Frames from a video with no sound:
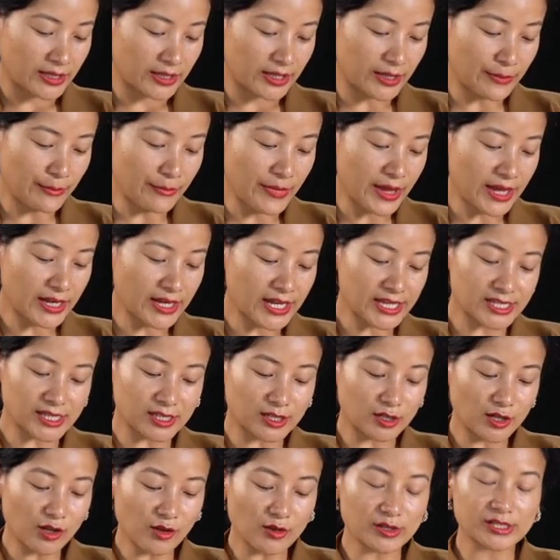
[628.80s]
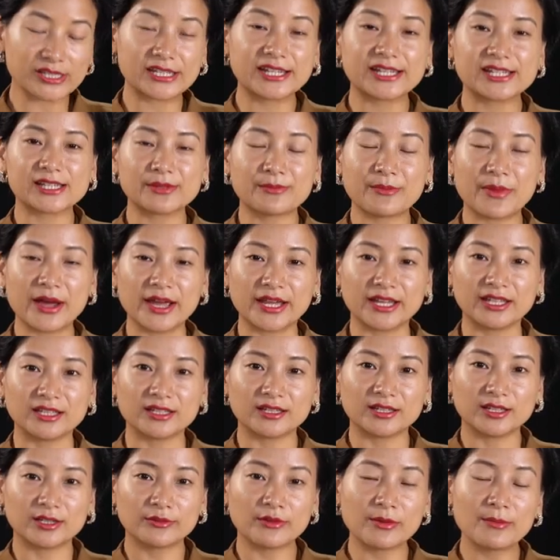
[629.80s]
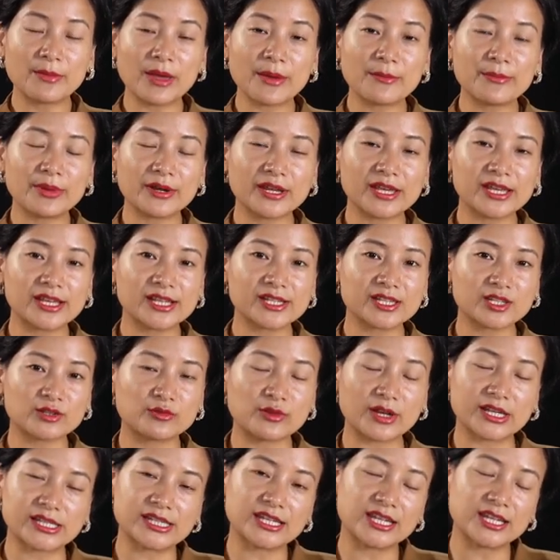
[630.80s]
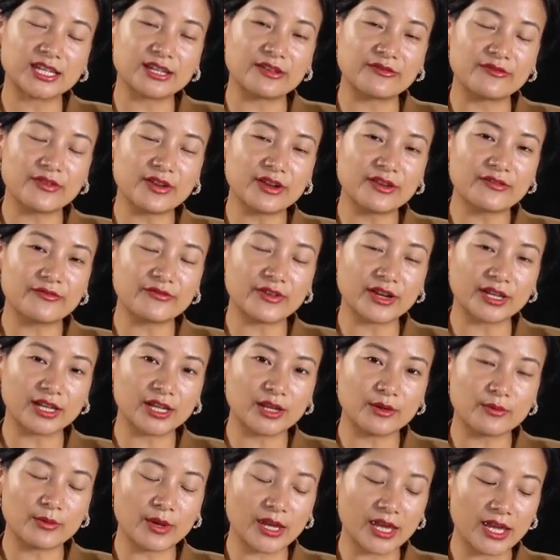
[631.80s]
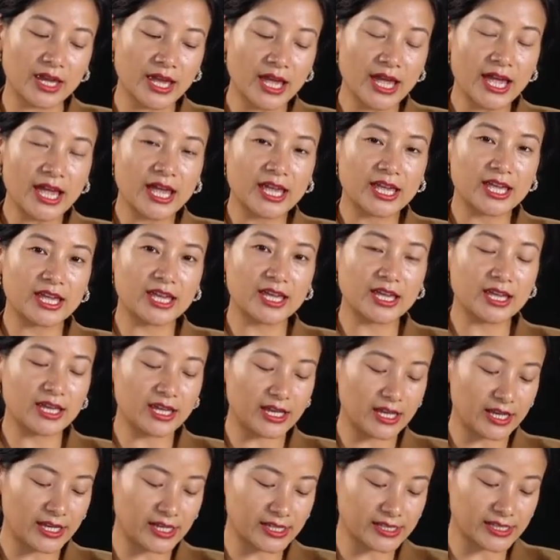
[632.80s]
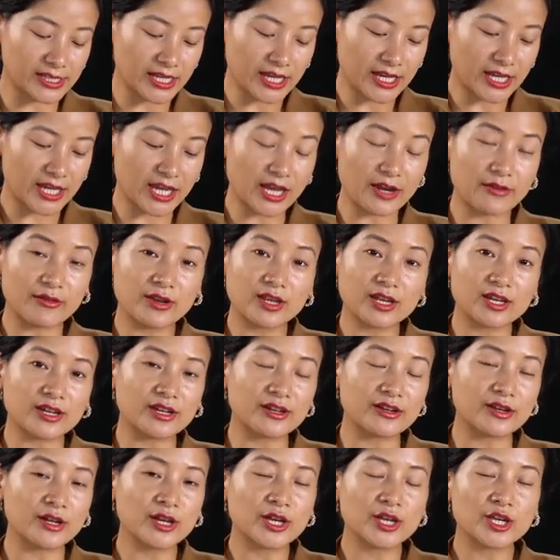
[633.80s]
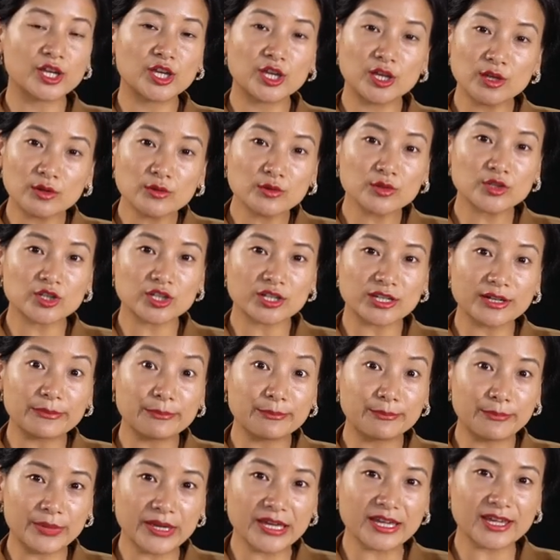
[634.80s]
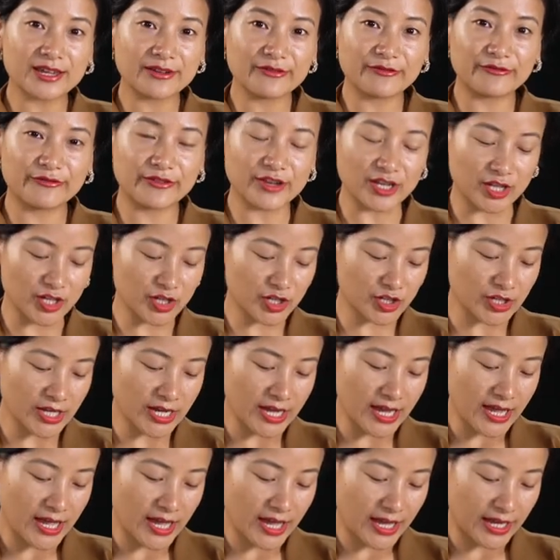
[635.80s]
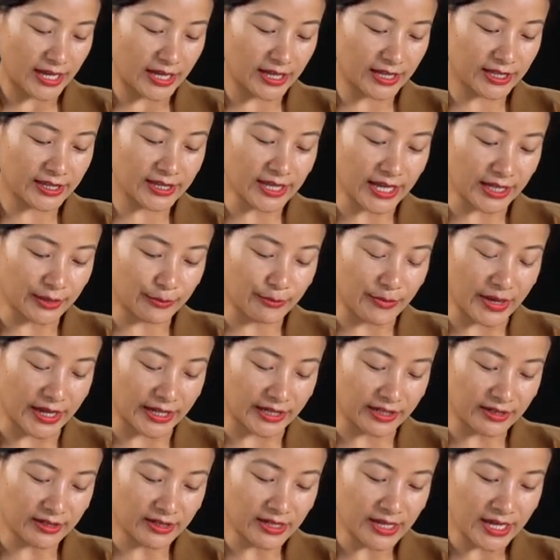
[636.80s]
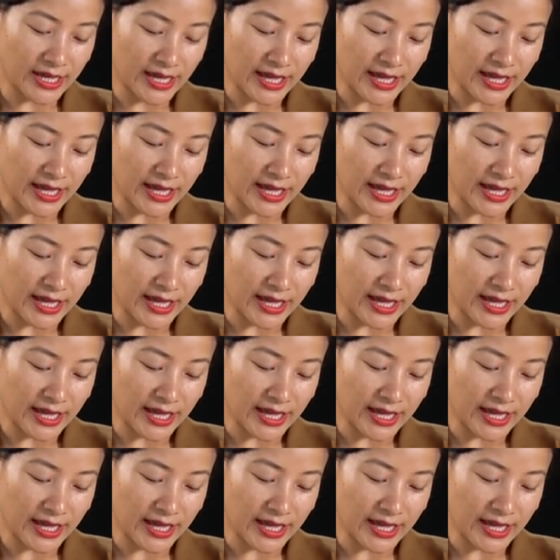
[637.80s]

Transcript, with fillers: The man has lost his mind. Remember, he is dressing in a very funny way. He is carrying a huge, a big fish in that manner.